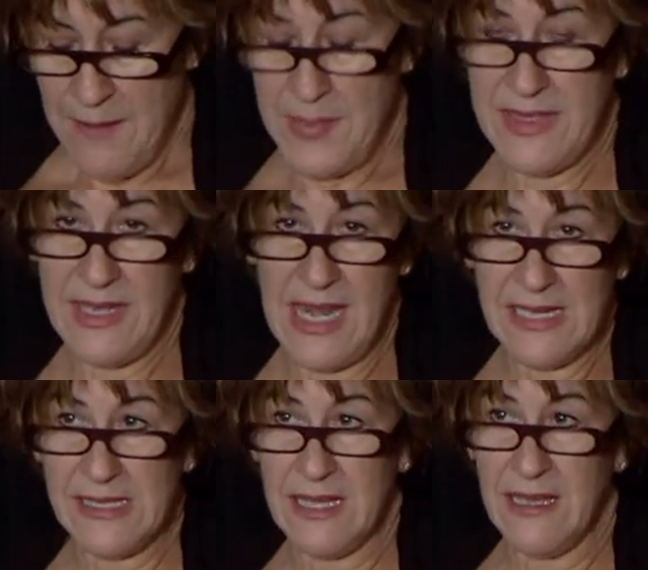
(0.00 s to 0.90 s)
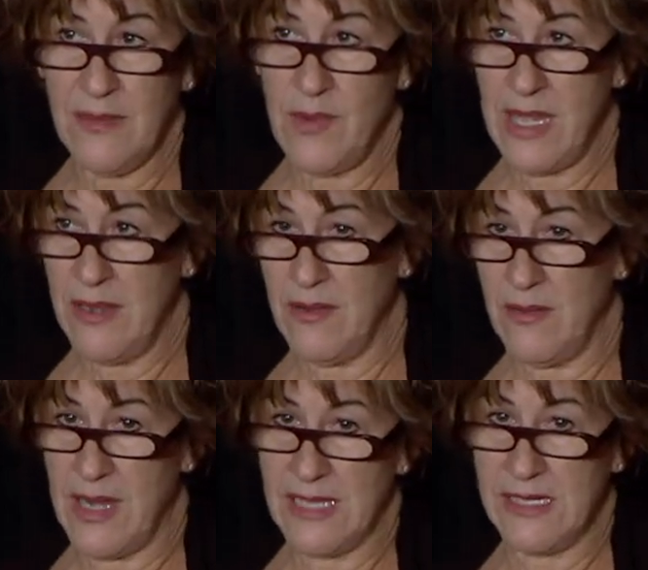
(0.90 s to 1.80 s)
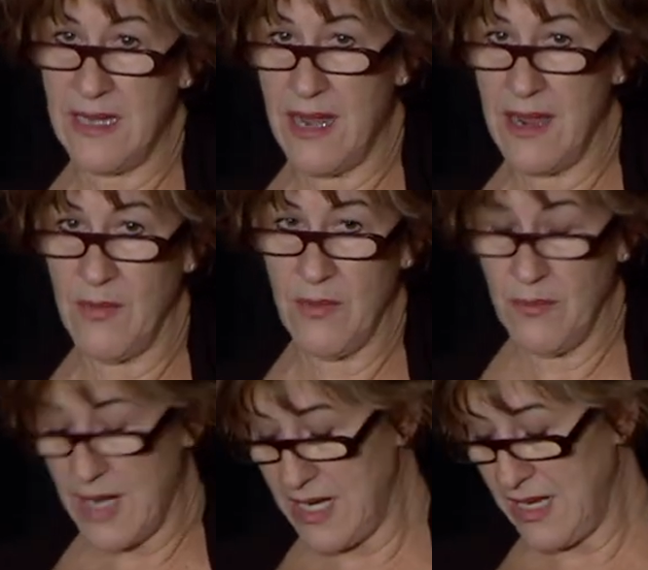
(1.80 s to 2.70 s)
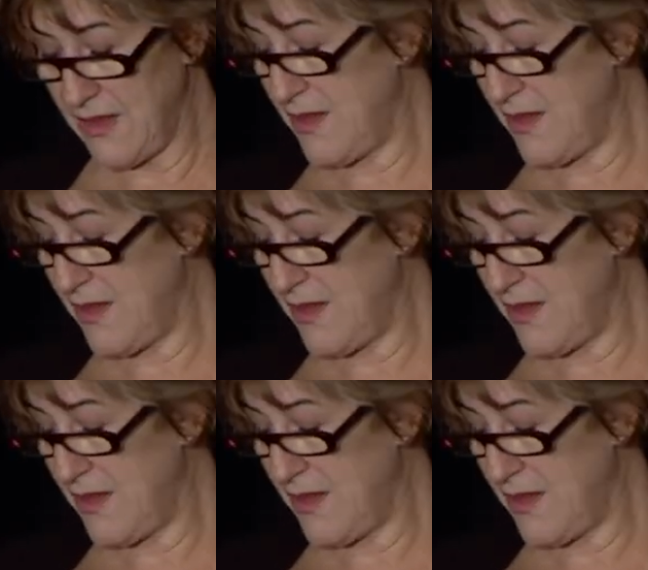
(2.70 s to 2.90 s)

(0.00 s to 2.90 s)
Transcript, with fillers: But the next thing we knew, Nancy and I were running